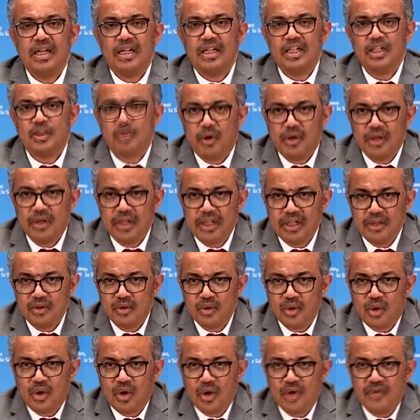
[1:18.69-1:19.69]
responding
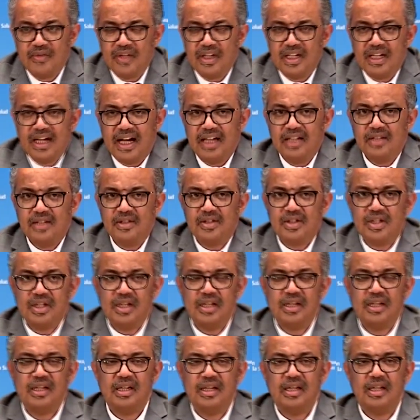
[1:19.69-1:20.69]
to
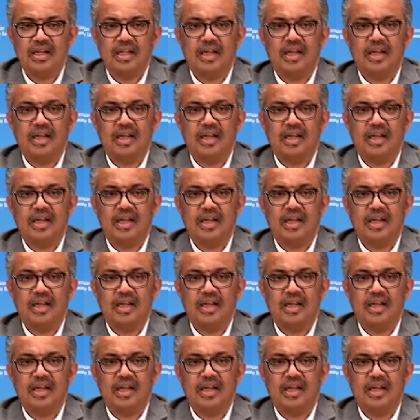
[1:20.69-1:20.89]
COVID-19